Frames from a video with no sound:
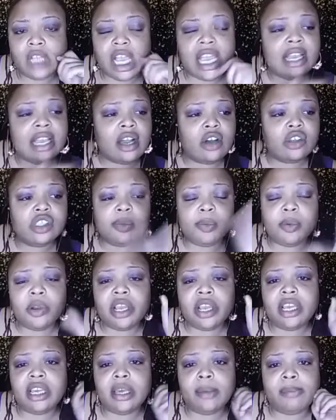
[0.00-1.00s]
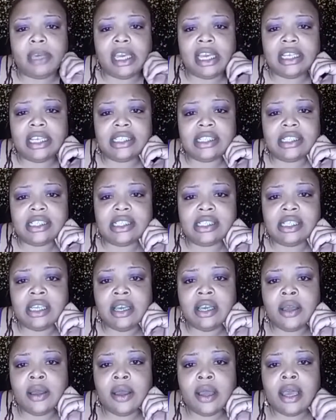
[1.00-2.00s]
and go spraying your business.
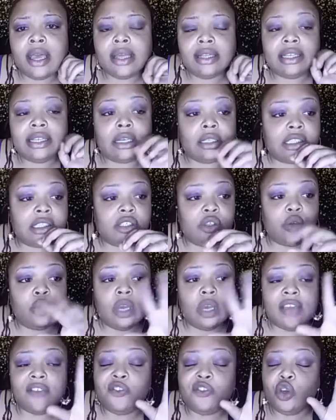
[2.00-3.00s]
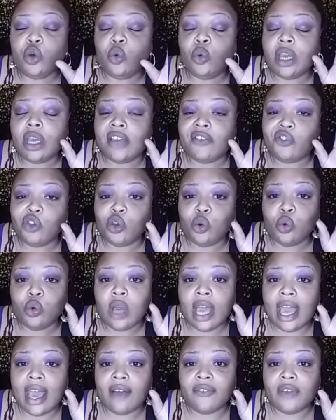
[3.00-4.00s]
If
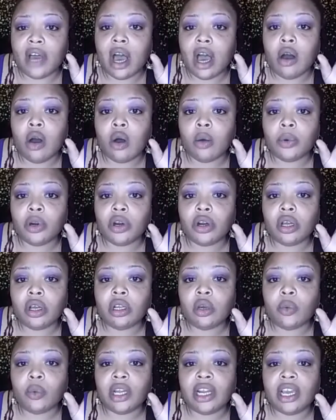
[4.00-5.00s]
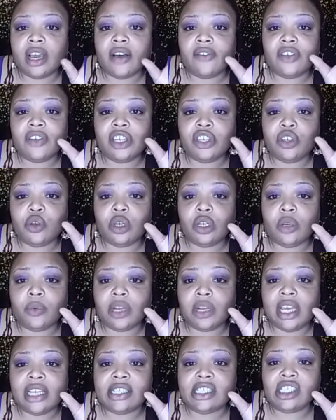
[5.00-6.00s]
you have a homegirl or whatever and you're in
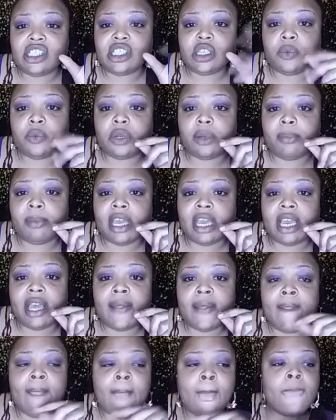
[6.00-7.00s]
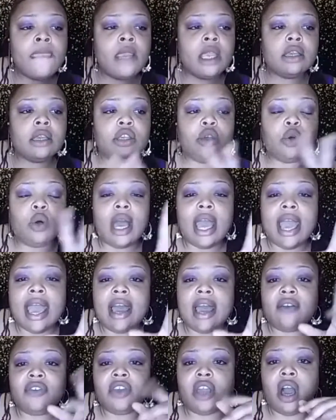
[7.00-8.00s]
a relationship with a man, you will
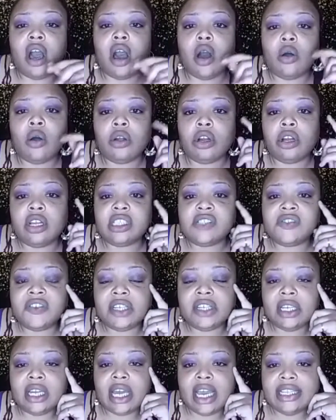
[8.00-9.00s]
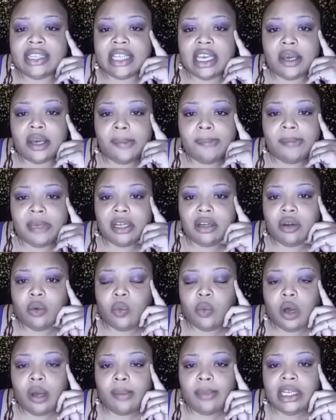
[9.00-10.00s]
have your homegirls feeling like they're a
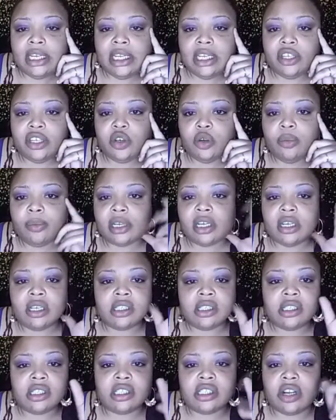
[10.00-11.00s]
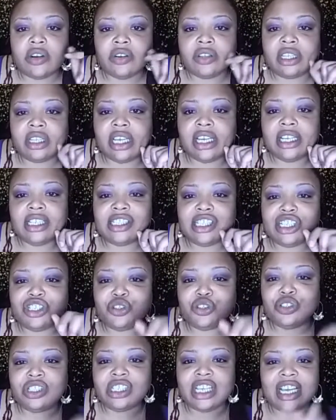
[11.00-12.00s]
better woman than you because of certain things
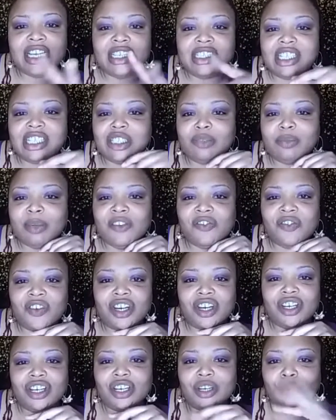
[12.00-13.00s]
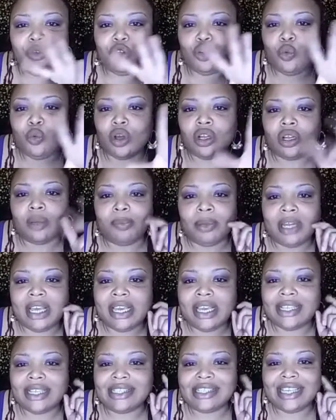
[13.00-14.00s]
that you saying just be fun. You want to
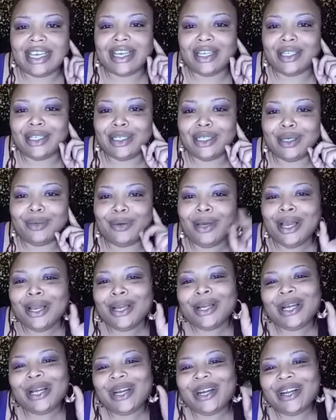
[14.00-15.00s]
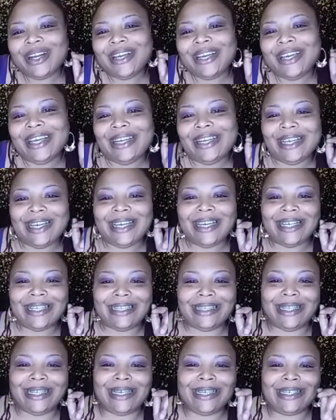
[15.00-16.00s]
play and tell them, girl, he
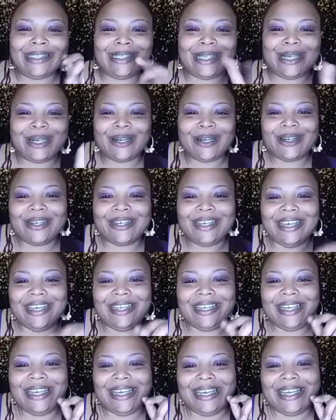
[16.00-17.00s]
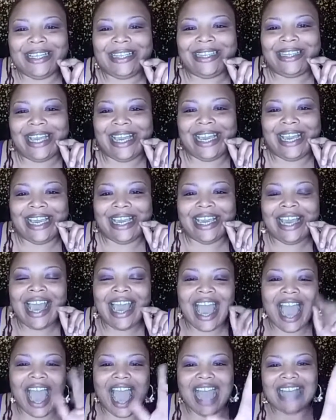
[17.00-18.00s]
did this. Girl, he did that.
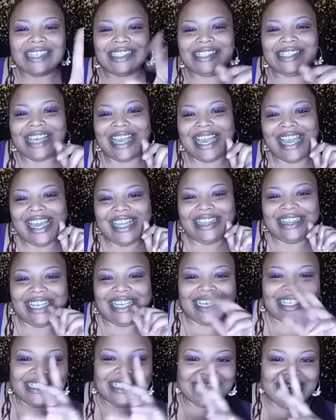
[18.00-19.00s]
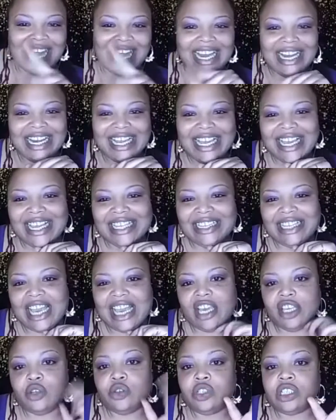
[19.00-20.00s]
I said this. I did
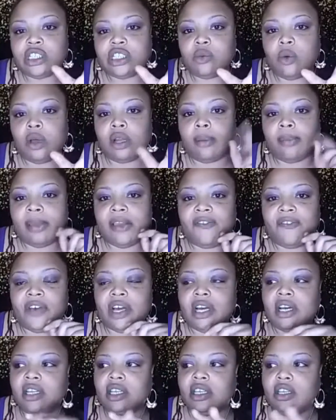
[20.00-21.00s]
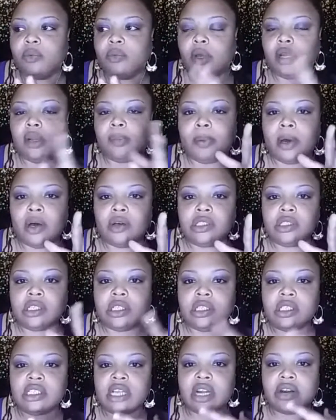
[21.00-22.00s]
that. You just want to be fun and you want to
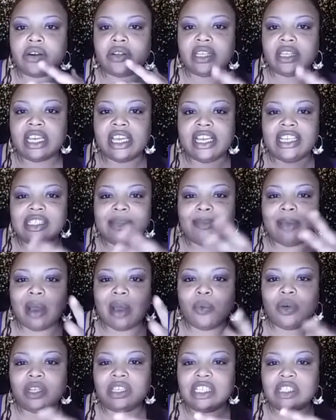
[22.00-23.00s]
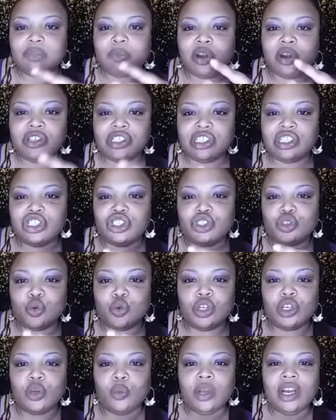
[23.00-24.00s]
post little certain things about what this person is
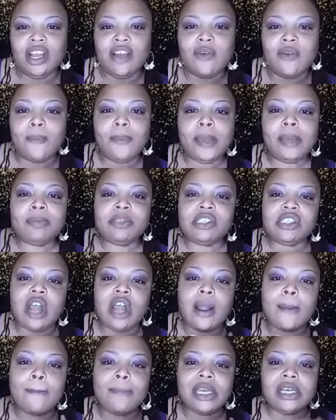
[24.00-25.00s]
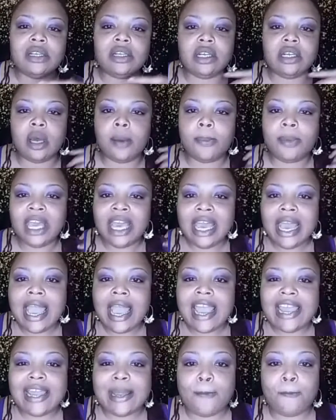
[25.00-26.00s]
doing or whatever. People start building up
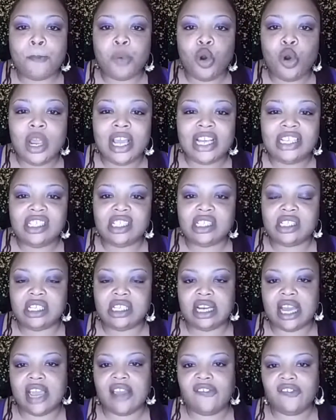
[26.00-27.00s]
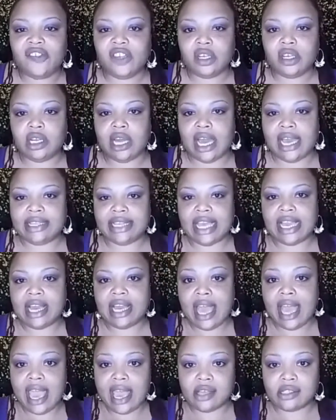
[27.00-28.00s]
impressions and they feel like they
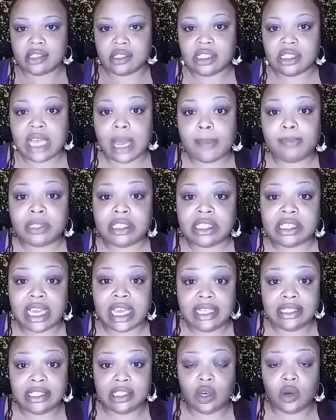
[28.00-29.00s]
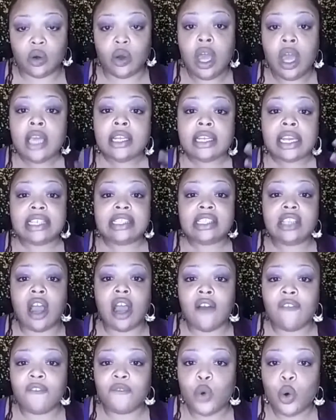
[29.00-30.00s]
could have some type of say so. They
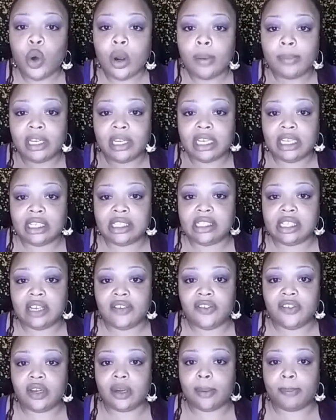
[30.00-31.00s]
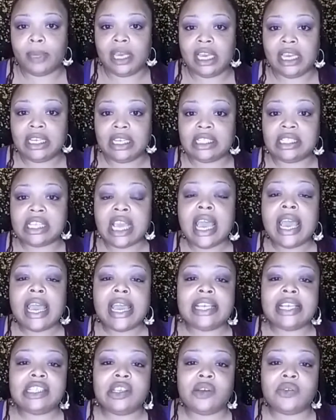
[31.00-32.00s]
start forming these different opinions.
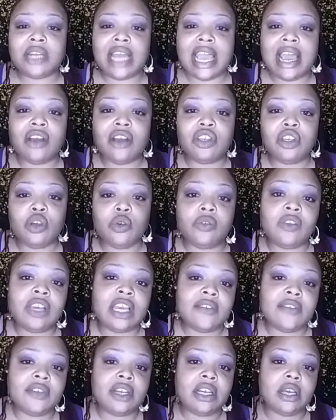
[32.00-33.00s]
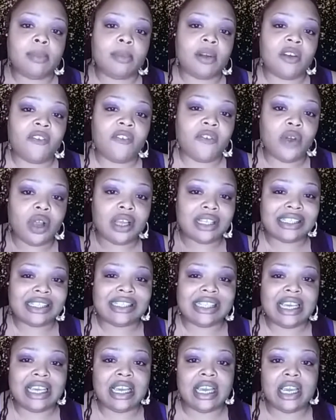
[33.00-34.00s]
And so now you've given them a front
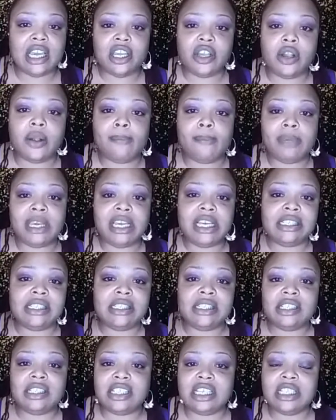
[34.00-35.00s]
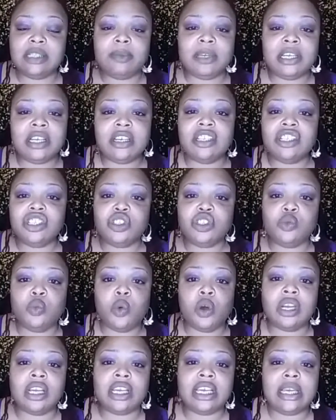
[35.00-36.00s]
seat in your business. Just because you
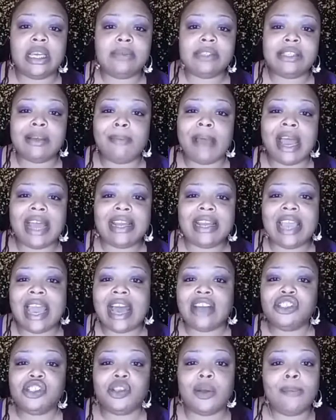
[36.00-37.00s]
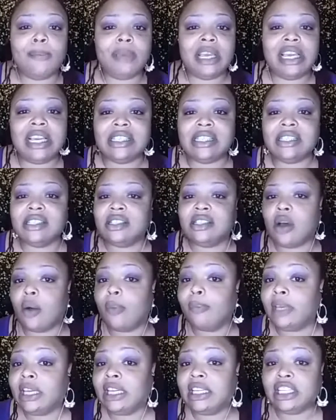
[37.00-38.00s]
want to keep somebody out your business
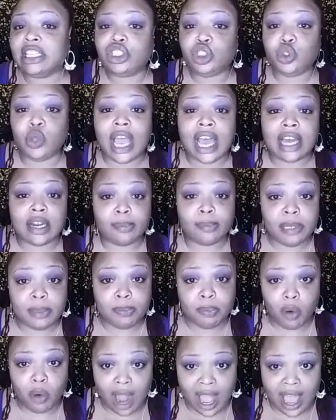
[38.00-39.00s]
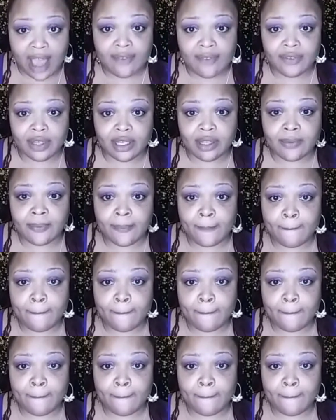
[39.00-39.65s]
don't mean that you got to be private.